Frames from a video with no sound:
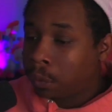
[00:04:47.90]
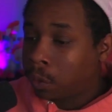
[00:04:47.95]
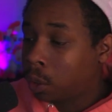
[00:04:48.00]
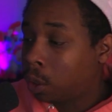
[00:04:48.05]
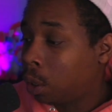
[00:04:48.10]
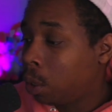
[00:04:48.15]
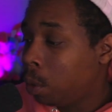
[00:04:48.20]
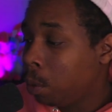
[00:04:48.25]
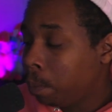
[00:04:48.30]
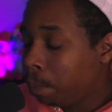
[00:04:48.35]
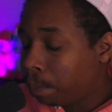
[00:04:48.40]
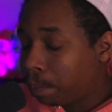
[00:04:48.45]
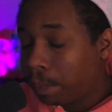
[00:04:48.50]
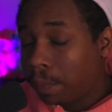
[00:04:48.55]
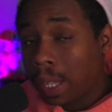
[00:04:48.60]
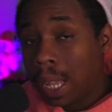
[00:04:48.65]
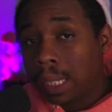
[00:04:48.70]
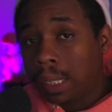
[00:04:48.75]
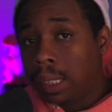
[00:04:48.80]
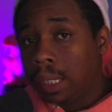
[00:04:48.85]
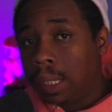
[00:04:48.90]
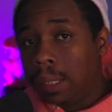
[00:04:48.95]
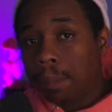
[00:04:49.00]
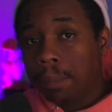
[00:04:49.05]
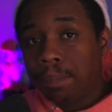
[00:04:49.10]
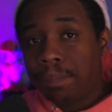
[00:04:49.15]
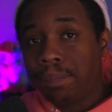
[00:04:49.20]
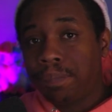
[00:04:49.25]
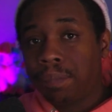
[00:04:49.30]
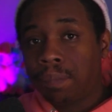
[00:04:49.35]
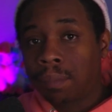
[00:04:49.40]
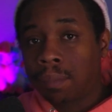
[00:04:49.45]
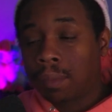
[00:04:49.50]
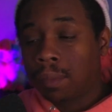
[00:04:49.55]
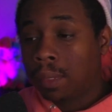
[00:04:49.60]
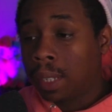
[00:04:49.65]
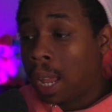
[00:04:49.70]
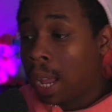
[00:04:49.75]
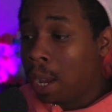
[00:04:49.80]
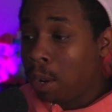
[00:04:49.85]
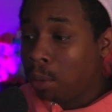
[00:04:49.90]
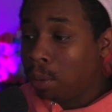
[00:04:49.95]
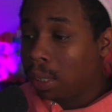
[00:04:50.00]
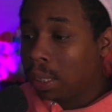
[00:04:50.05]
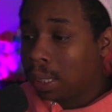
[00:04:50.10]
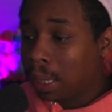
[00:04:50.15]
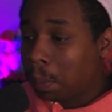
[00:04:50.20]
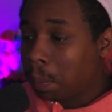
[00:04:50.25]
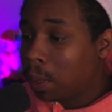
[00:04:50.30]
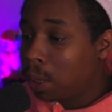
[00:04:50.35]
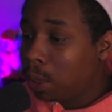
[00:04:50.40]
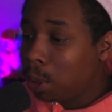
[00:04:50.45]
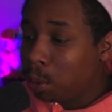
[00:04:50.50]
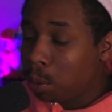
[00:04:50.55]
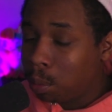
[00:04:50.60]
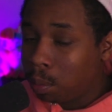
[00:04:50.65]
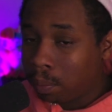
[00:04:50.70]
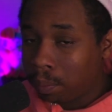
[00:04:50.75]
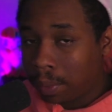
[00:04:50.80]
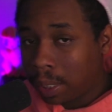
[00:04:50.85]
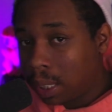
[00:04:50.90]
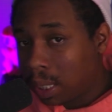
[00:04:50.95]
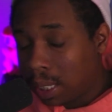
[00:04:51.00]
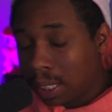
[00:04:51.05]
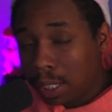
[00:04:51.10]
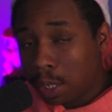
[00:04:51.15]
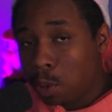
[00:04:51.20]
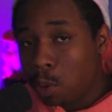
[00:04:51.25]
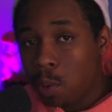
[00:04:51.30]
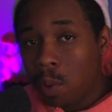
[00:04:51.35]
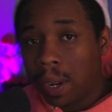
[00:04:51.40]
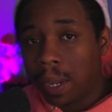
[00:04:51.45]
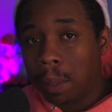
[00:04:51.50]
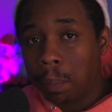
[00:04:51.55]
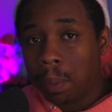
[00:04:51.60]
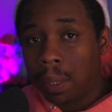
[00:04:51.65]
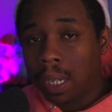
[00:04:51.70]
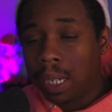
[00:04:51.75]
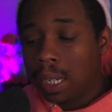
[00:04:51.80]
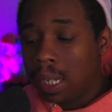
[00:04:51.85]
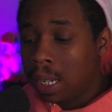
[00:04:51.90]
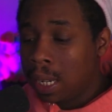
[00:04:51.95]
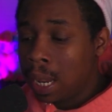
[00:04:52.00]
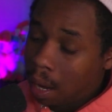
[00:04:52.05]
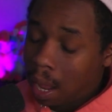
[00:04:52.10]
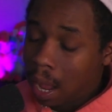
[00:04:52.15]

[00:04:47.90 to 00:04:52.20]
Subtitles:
So that's it. Now it's up to you. This is a new way of playing.